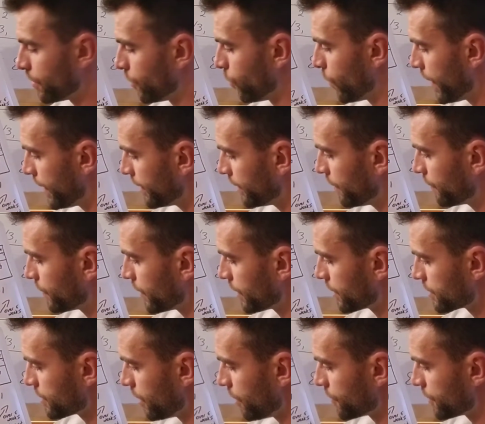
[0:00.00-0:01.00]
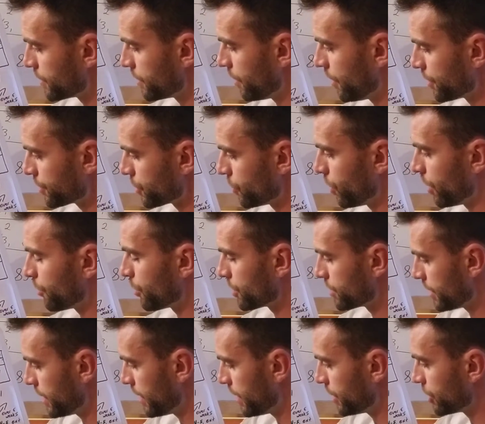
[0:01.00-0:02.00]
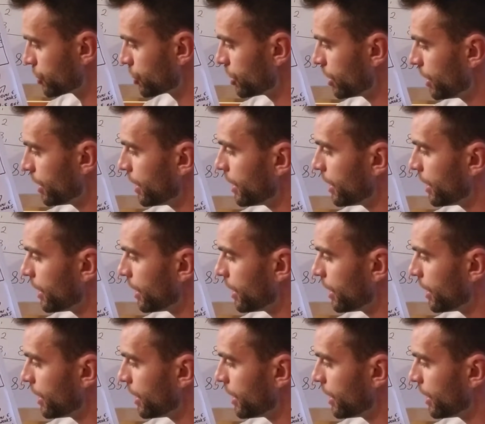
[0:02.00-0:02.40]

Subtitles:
the weightlifting is also on percentage,